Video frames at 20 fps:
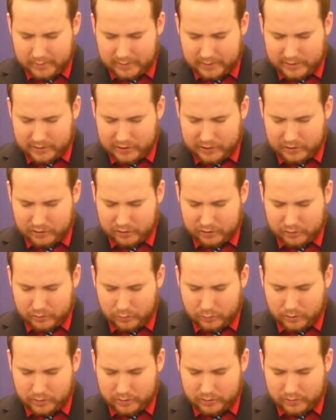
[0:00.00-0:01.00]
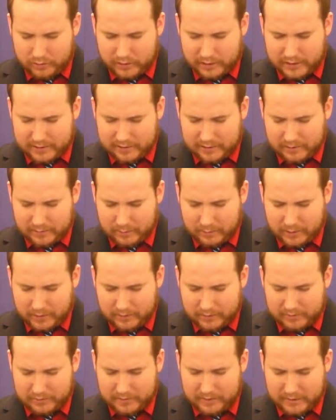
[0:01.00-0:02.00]
In Yeshua, Jesus'
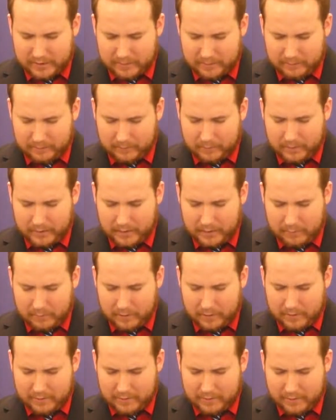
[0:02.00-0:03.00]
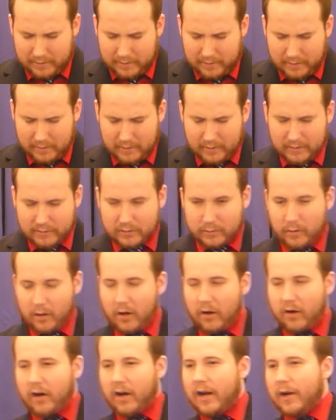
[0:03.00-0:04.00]
precious name, amen. So,
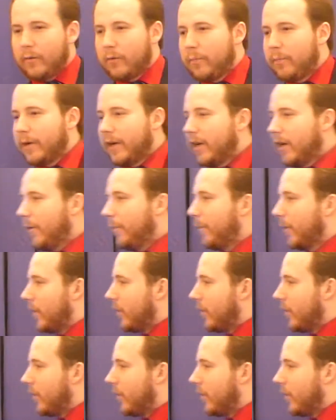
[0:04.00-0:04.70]
all right, we'll pick it up